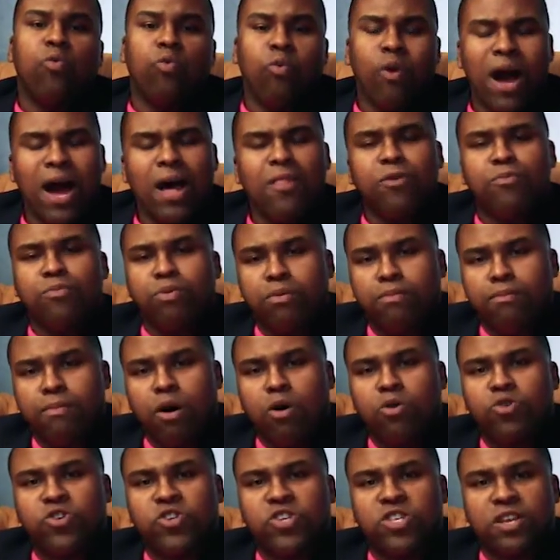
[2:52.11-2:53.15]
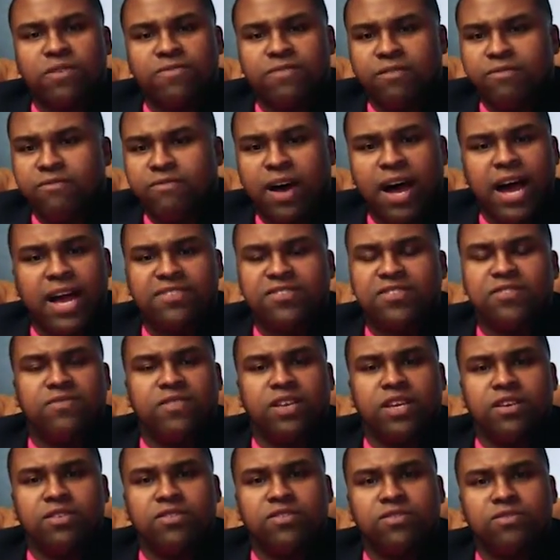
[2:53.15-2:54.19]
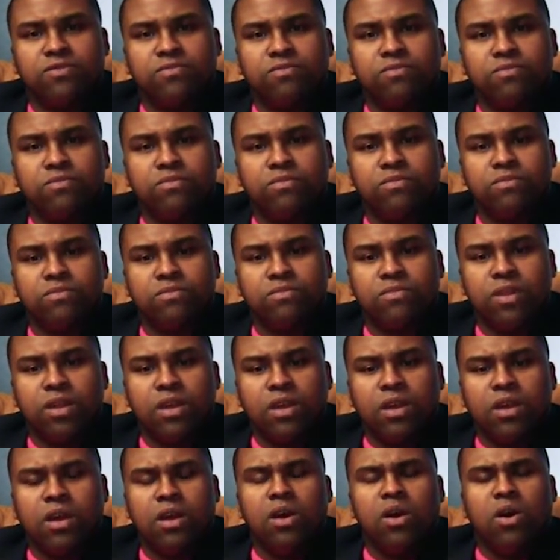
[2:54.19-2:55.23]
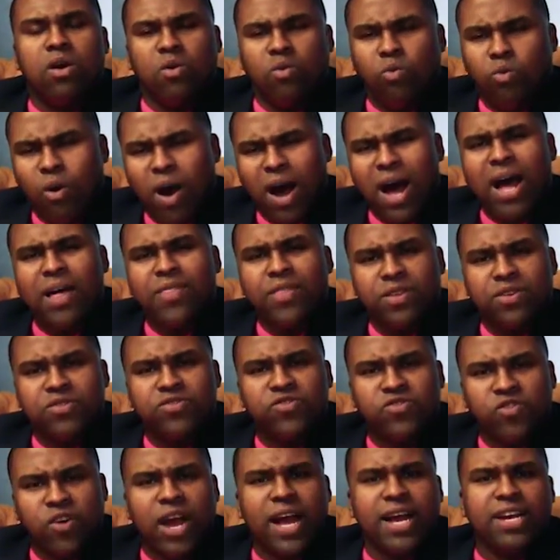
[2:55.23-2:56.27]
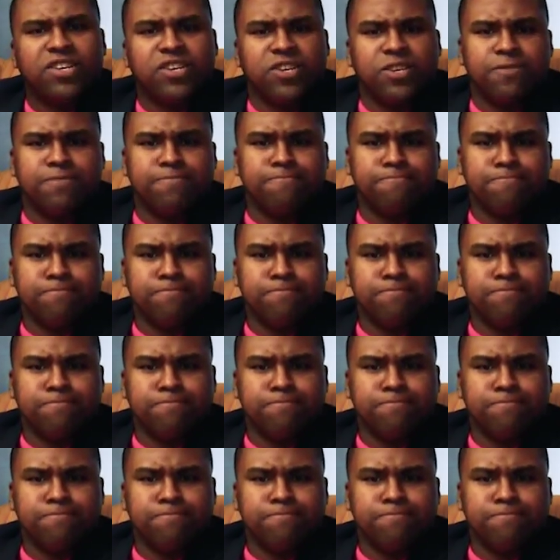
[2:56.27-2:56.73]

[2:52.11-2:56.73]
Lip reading: Why the promotion of divisiveness? Why the distraction?